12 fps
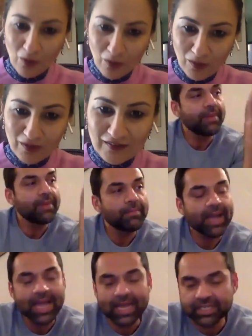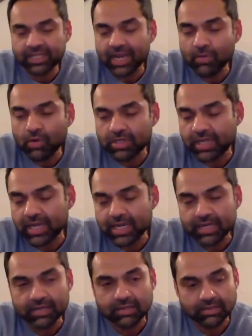I mean, my hashtag was
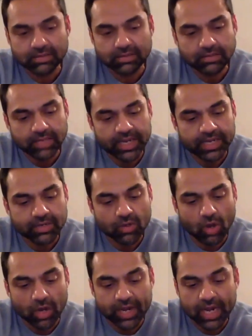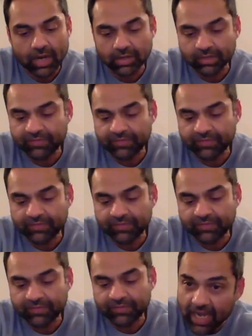in calling out the films
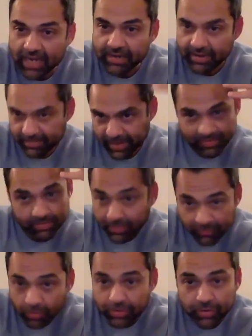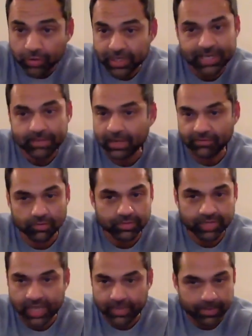I've done even before the OTT platforms
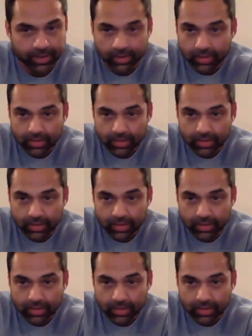came here.